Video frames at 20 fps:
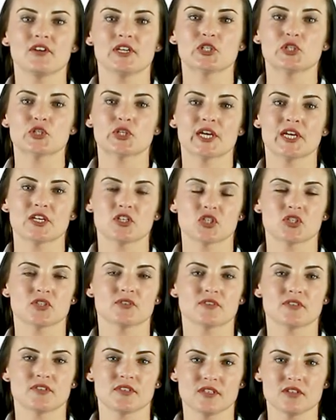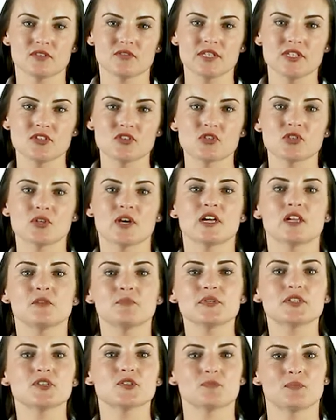educational series to help
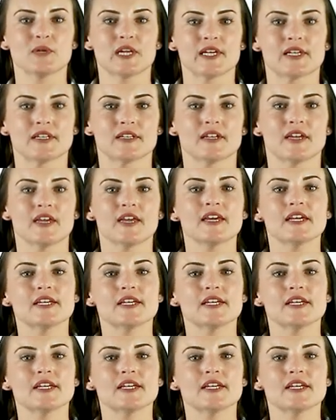explain